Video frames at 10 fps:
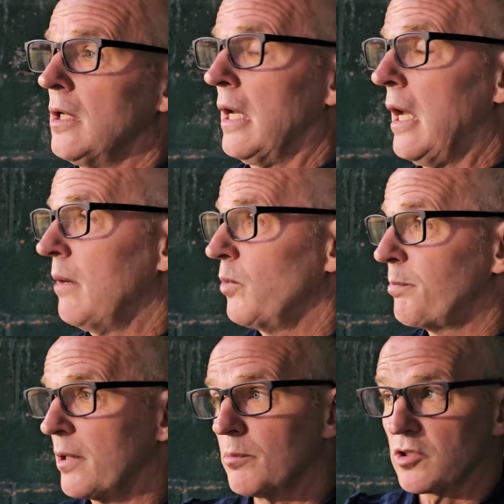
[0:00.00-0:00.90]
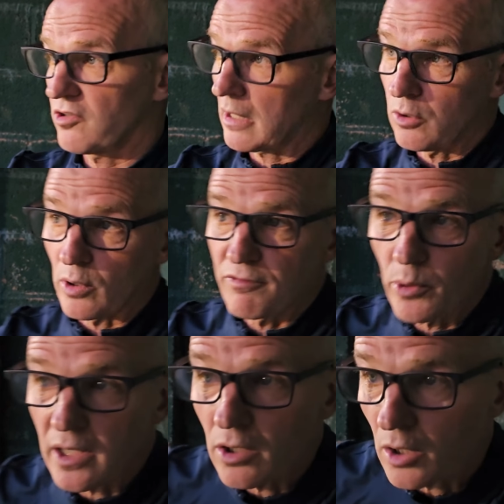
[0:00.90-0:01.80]
and we pretty much said, look, if
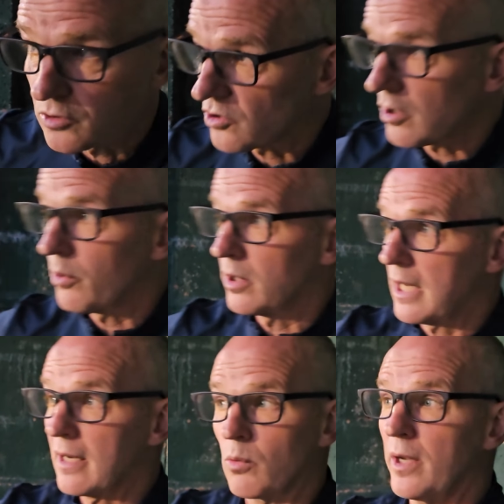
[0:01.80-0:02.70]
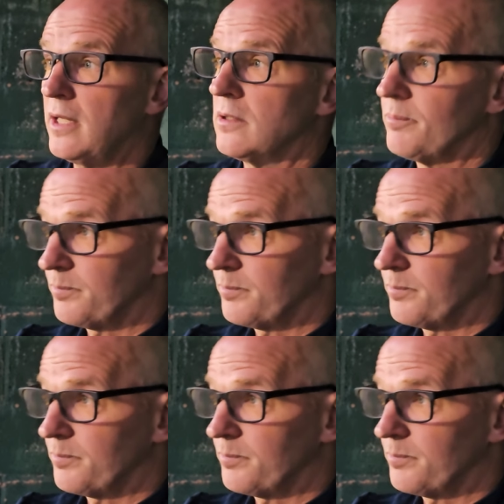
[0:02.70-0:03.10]
we can go to Stone and get a win,